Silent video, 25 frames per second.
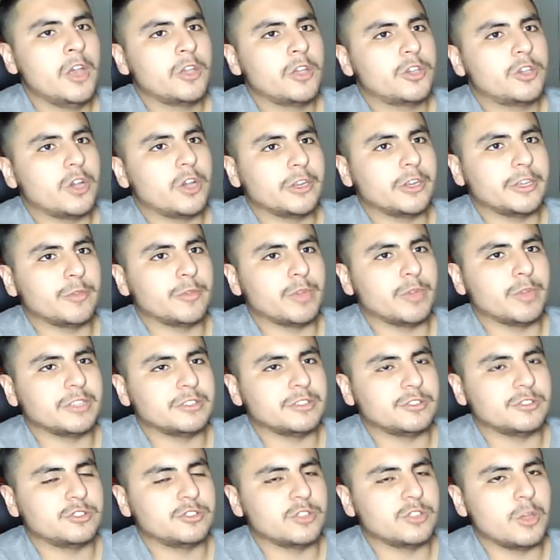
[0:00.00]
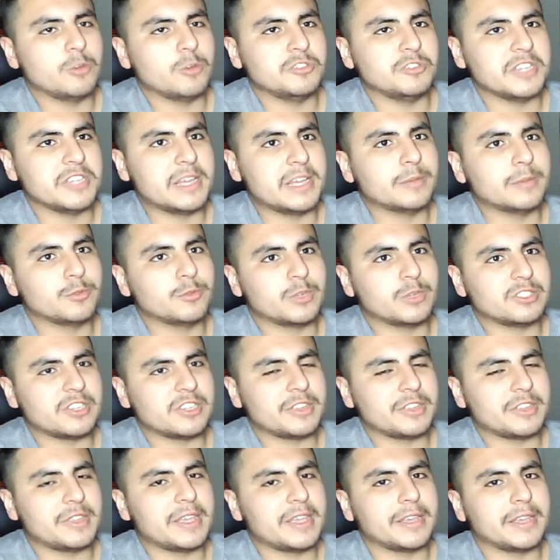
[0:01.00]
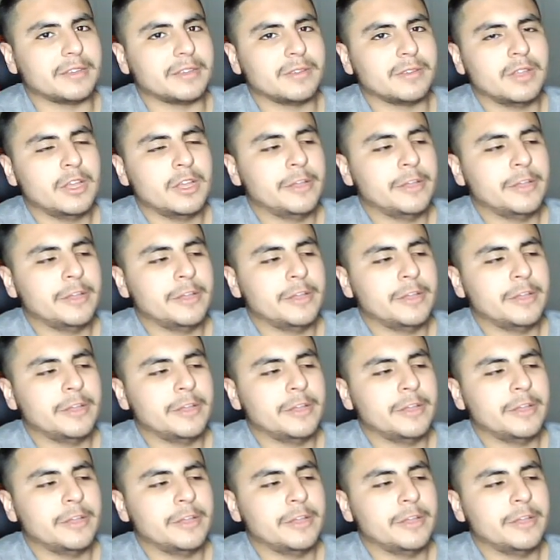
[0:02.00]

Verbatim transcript: Kanye West's Slow Jams, which I think